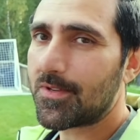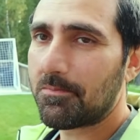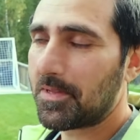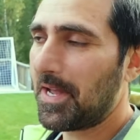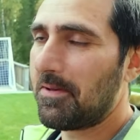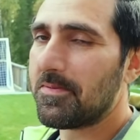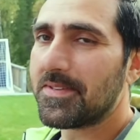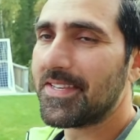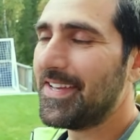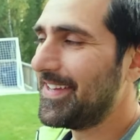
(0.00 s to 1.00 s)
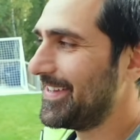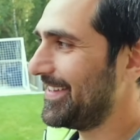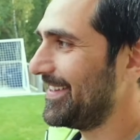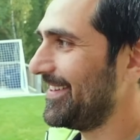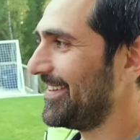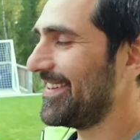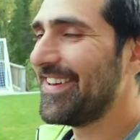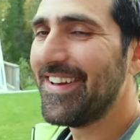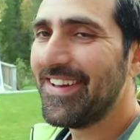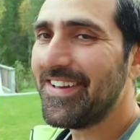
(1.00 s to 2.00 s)
sometimes.
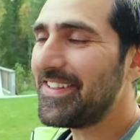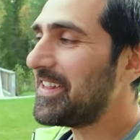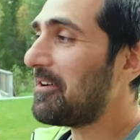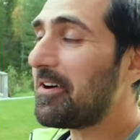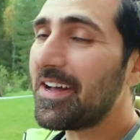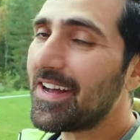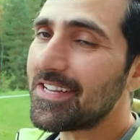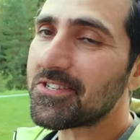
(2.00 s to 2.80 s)
Now, I